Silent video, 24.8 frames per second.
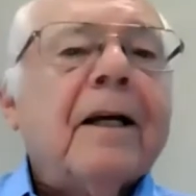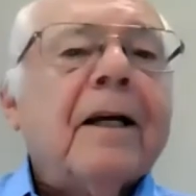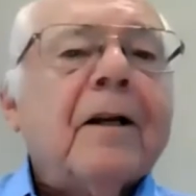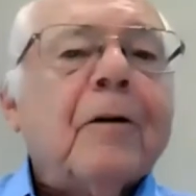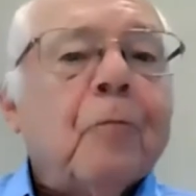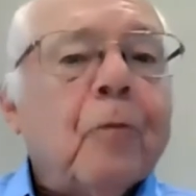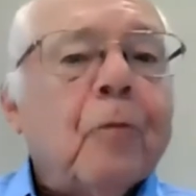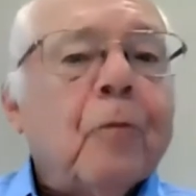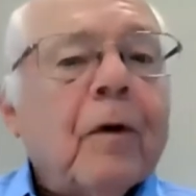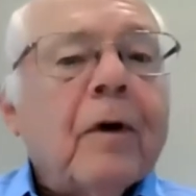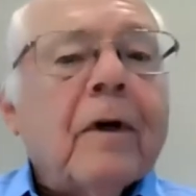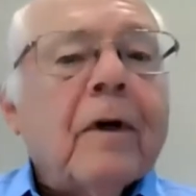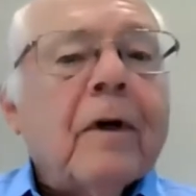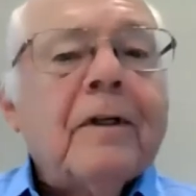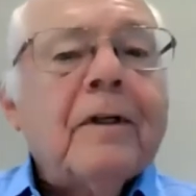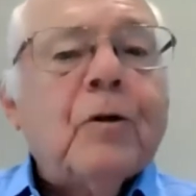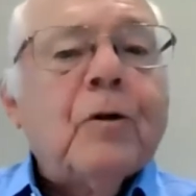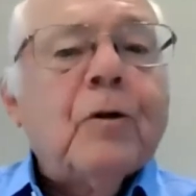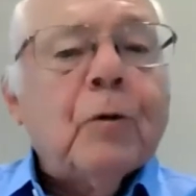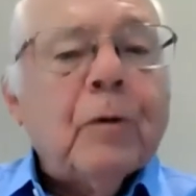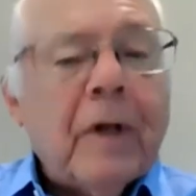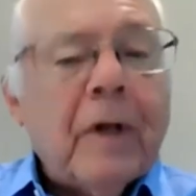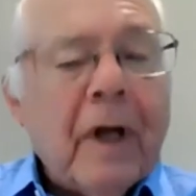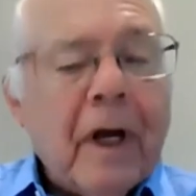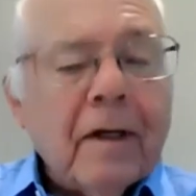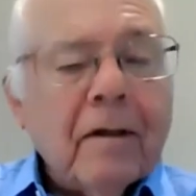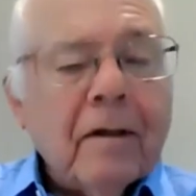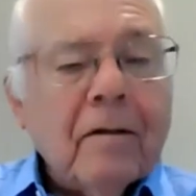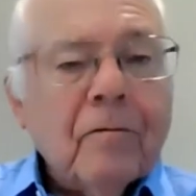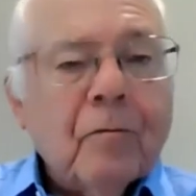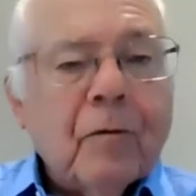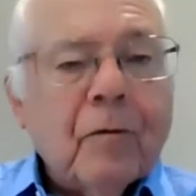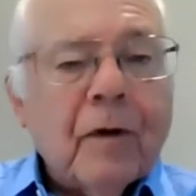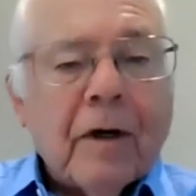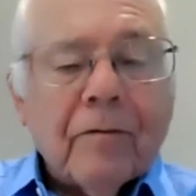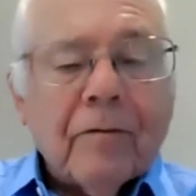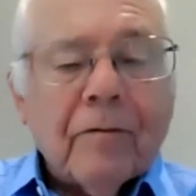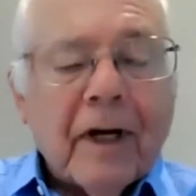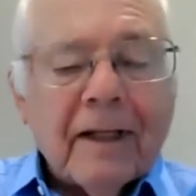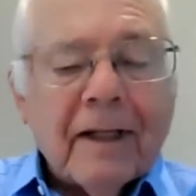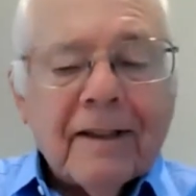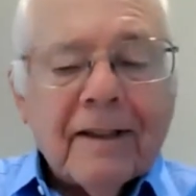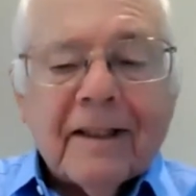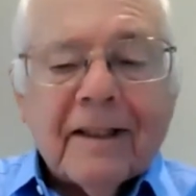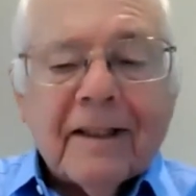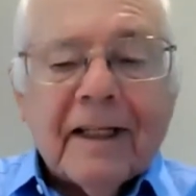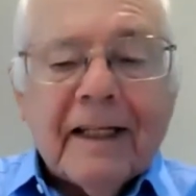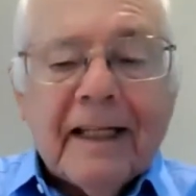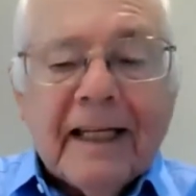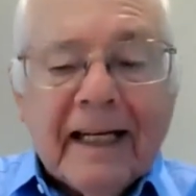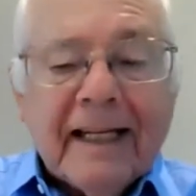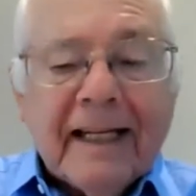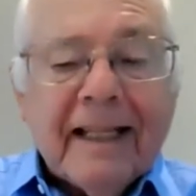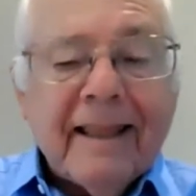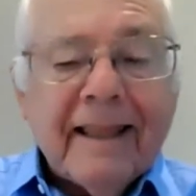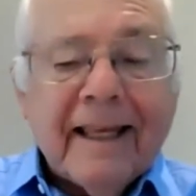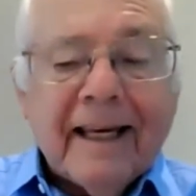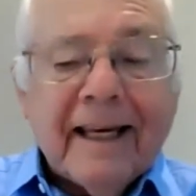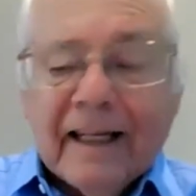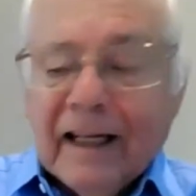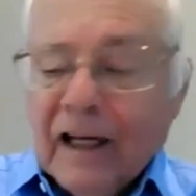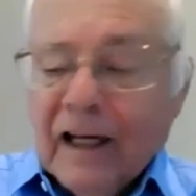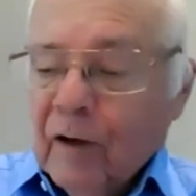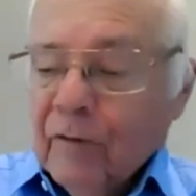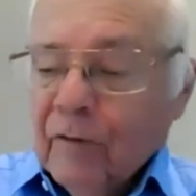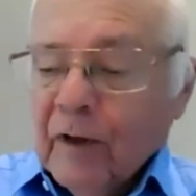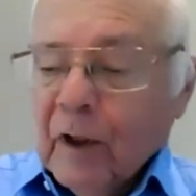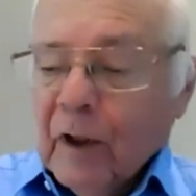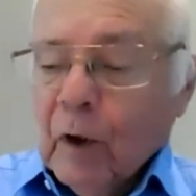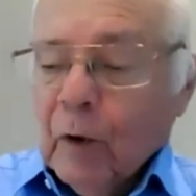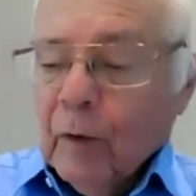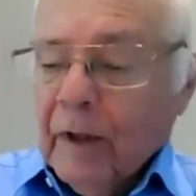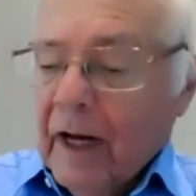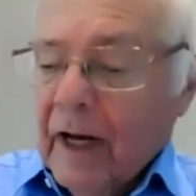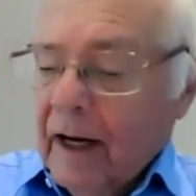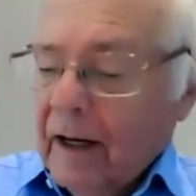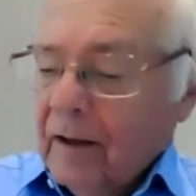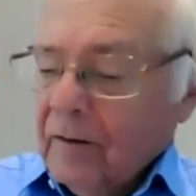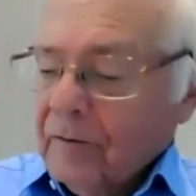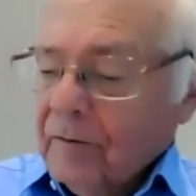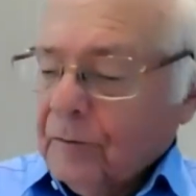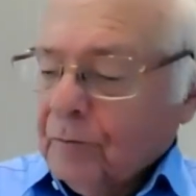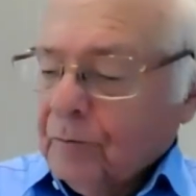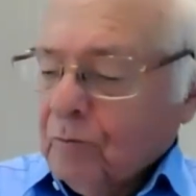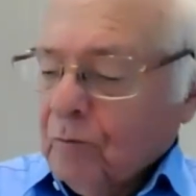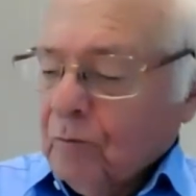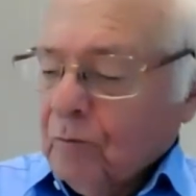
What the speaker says: and to date, we have not seen anything ever go down.